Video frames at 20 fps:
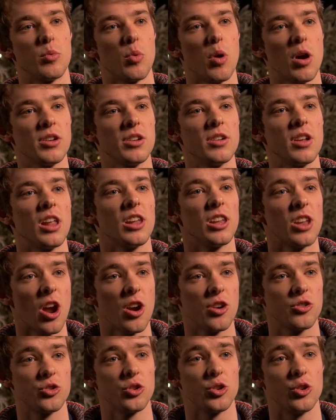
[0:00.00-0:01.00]
1, a
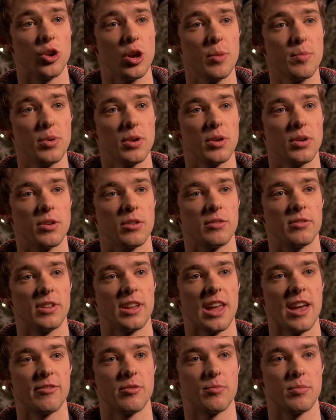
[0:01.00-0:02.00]
larger group of
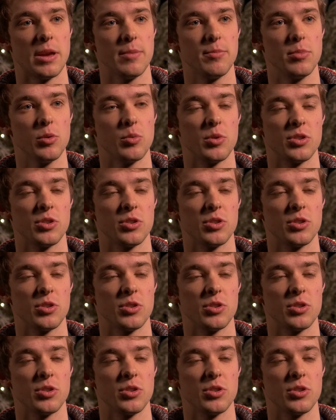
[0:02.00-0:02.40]
11 people,